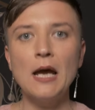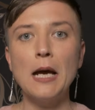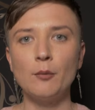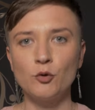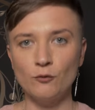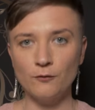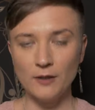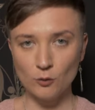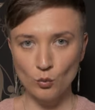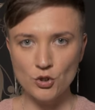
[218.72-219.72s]
up to
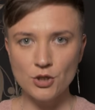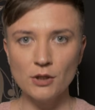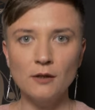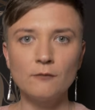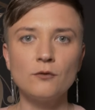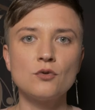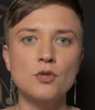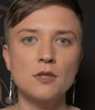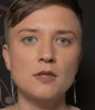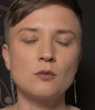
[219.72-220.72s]
fat washing
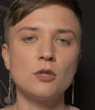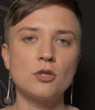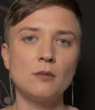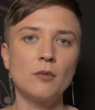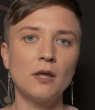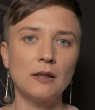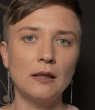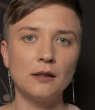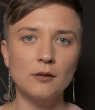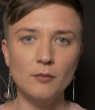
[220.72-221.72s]
infusions, which demand a
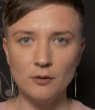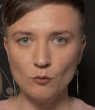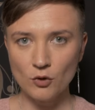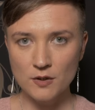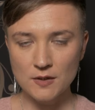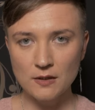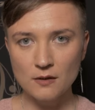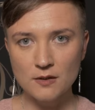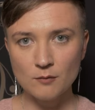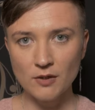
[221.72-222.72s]
little bit more
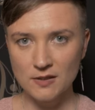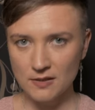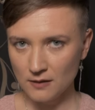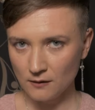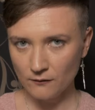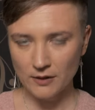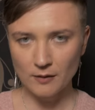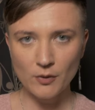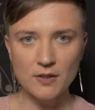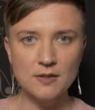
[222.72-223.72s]
skills, but still very
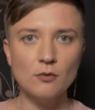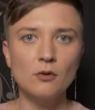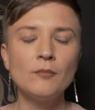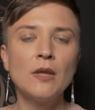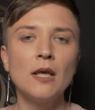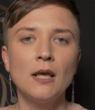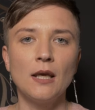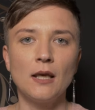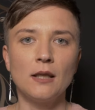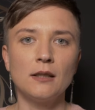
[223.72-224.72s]
possible.
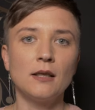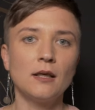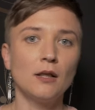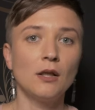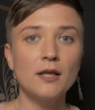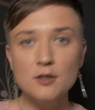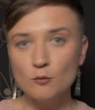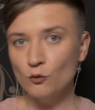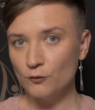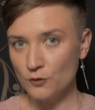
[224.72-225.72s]
And uh, let's
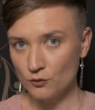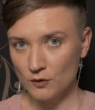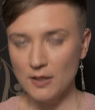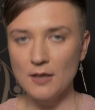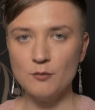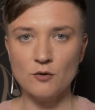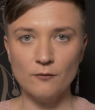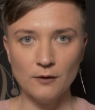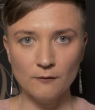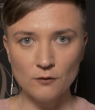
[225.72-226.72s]
move to types
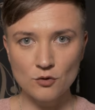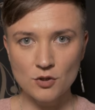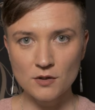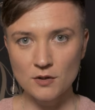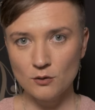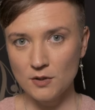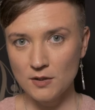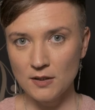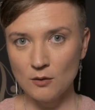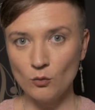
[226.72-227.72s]
of infusions to
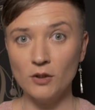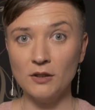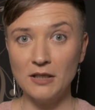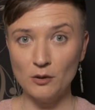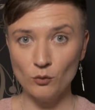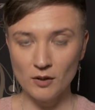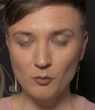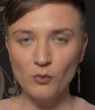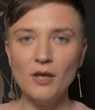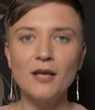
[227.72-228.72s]
see what can we
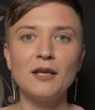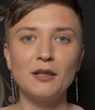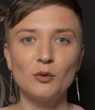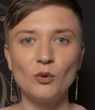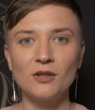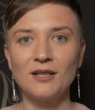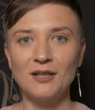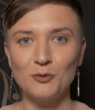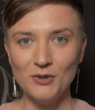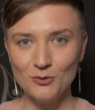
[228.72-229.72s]
apply and what
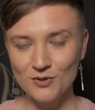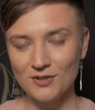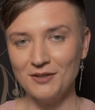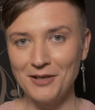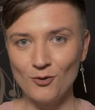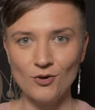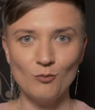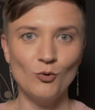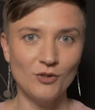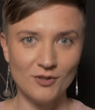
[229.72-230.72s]
can we use in our
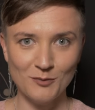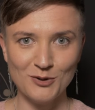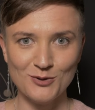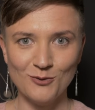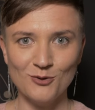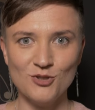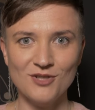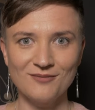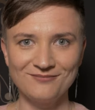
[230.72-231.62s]
modern mixology.